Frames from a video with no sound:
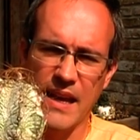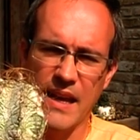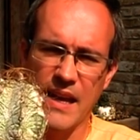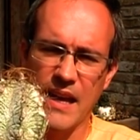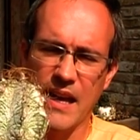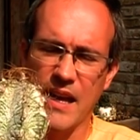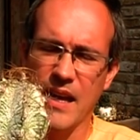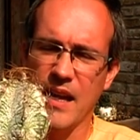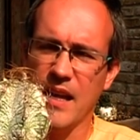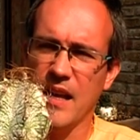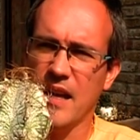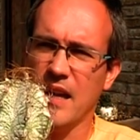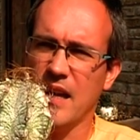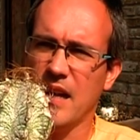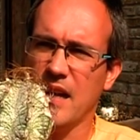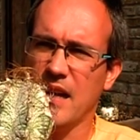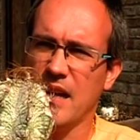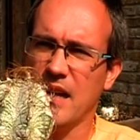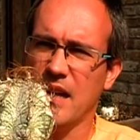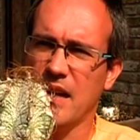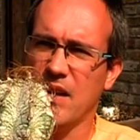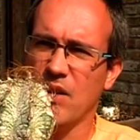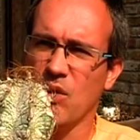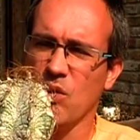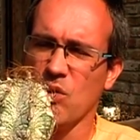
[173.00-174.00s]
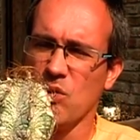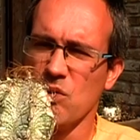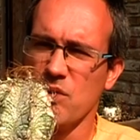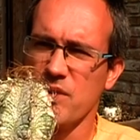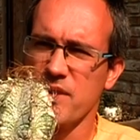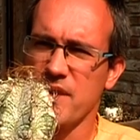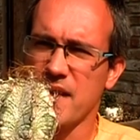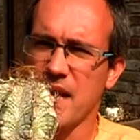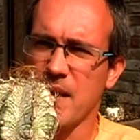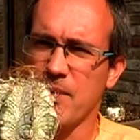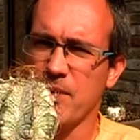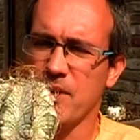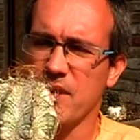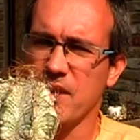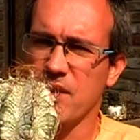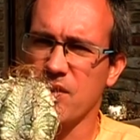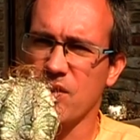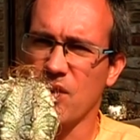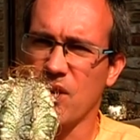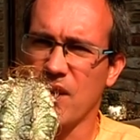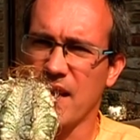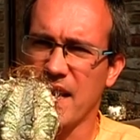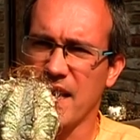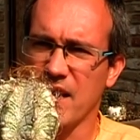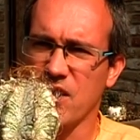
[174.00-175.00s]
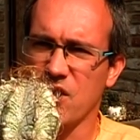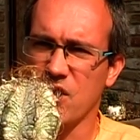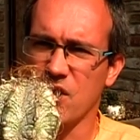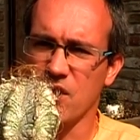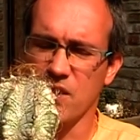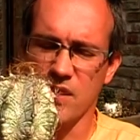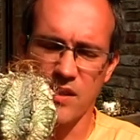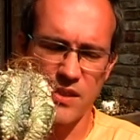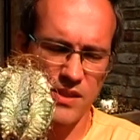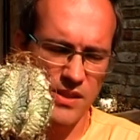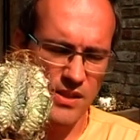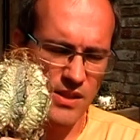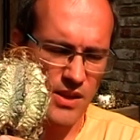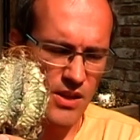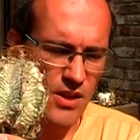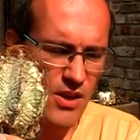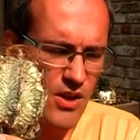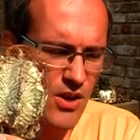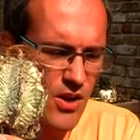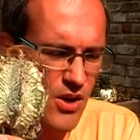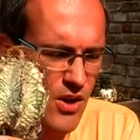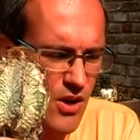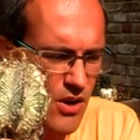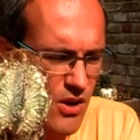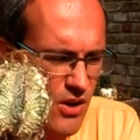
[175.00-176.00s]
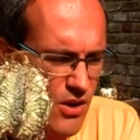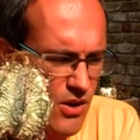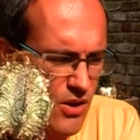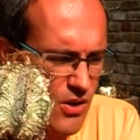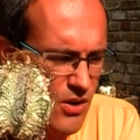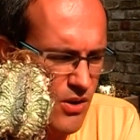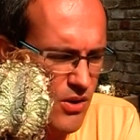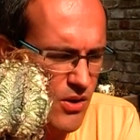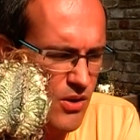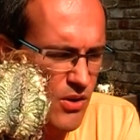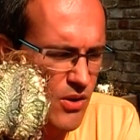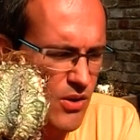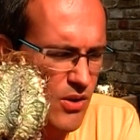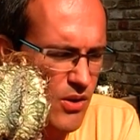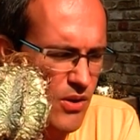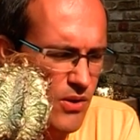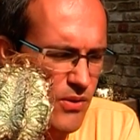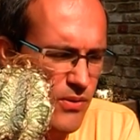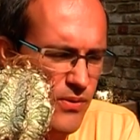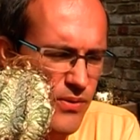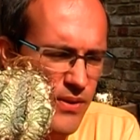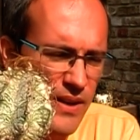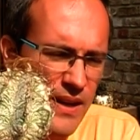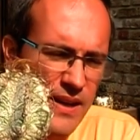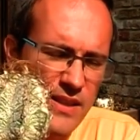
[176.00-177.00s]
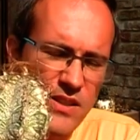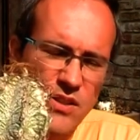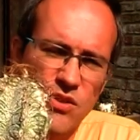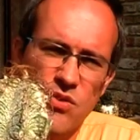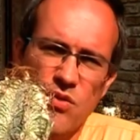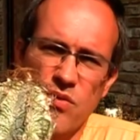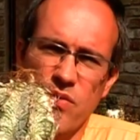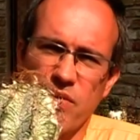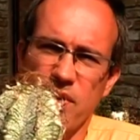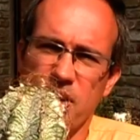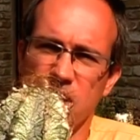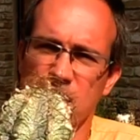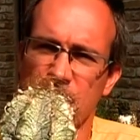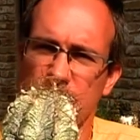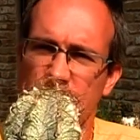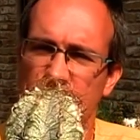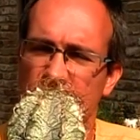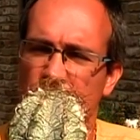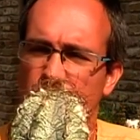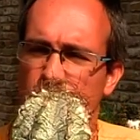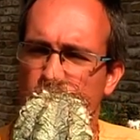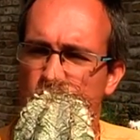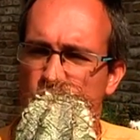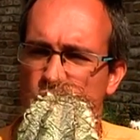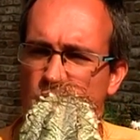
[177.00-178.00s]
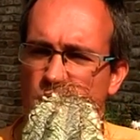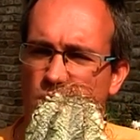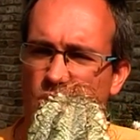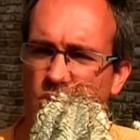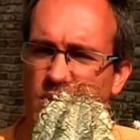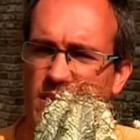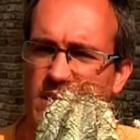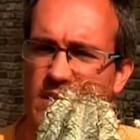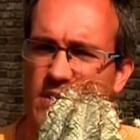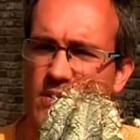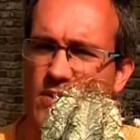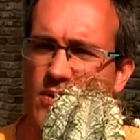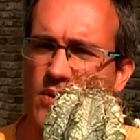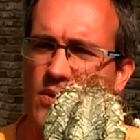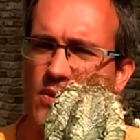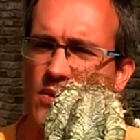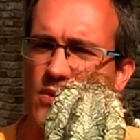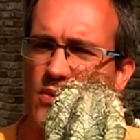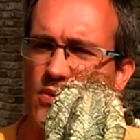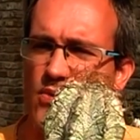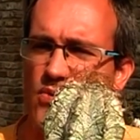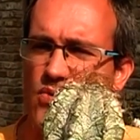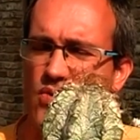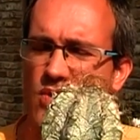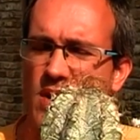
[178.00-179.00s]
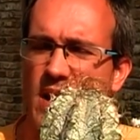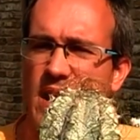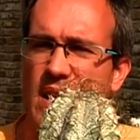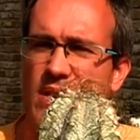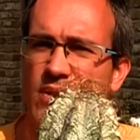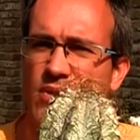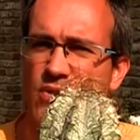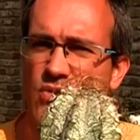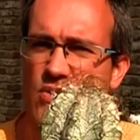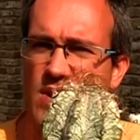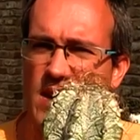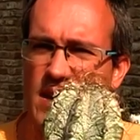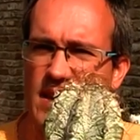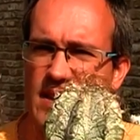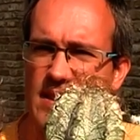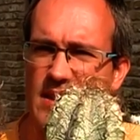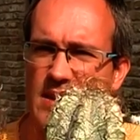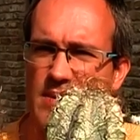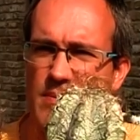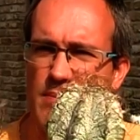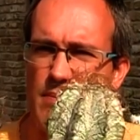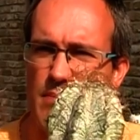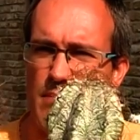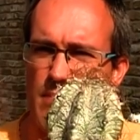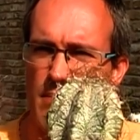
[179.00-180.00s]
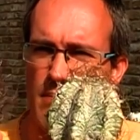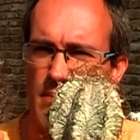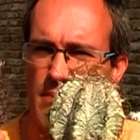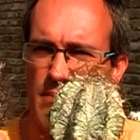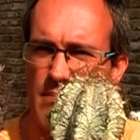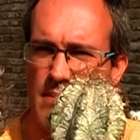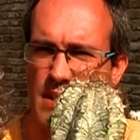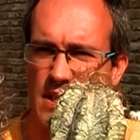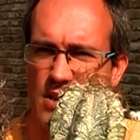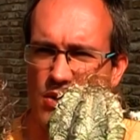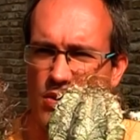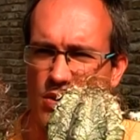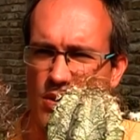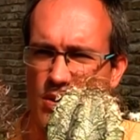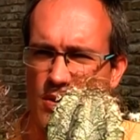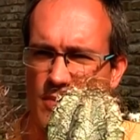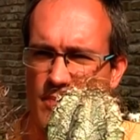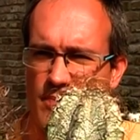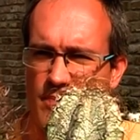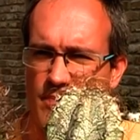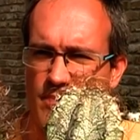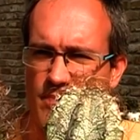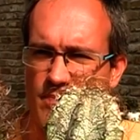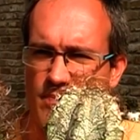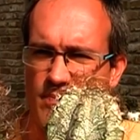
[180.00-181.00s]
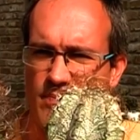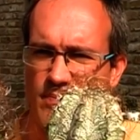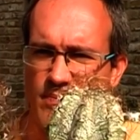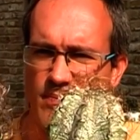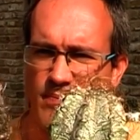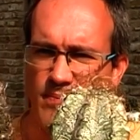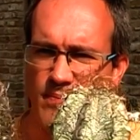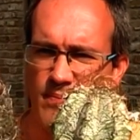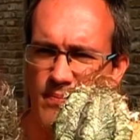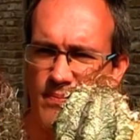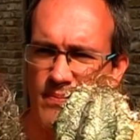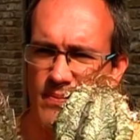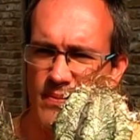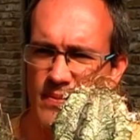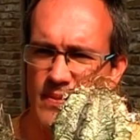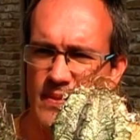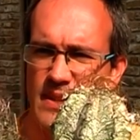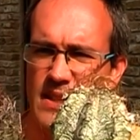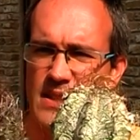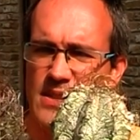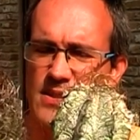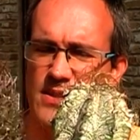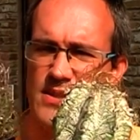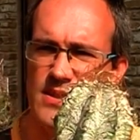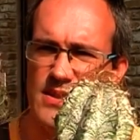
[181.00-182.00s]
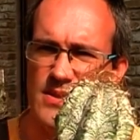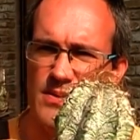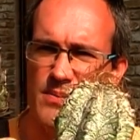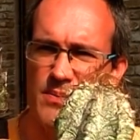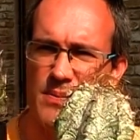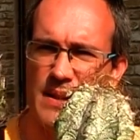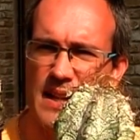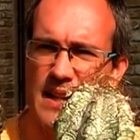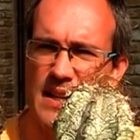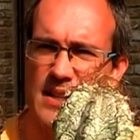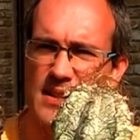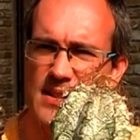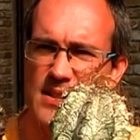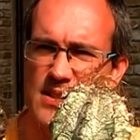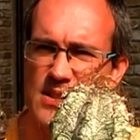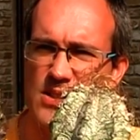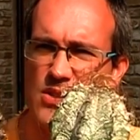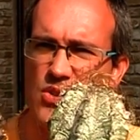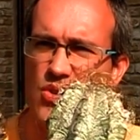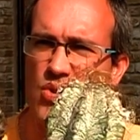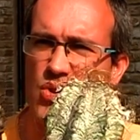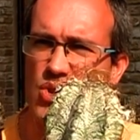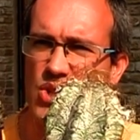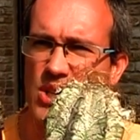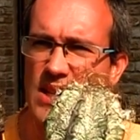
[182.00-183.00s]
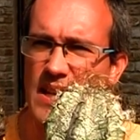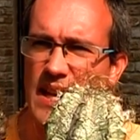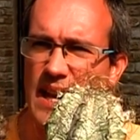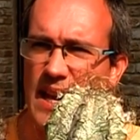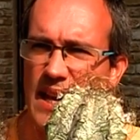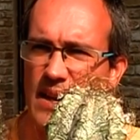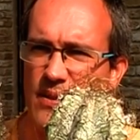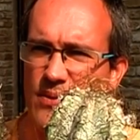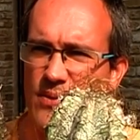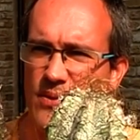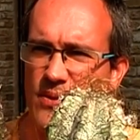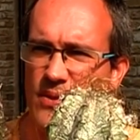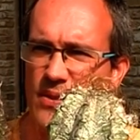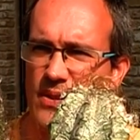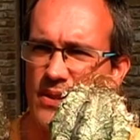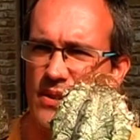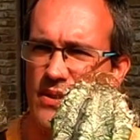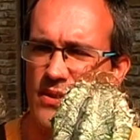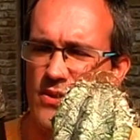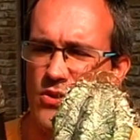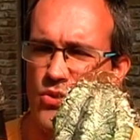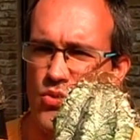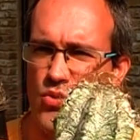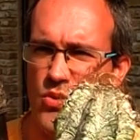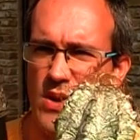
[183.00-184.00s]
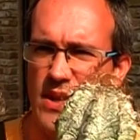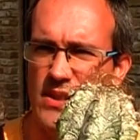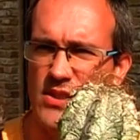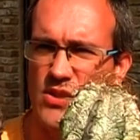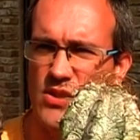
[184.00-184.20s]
uh, old habitat collections of Astrophytum capricorne variety minor. These plants usually have the red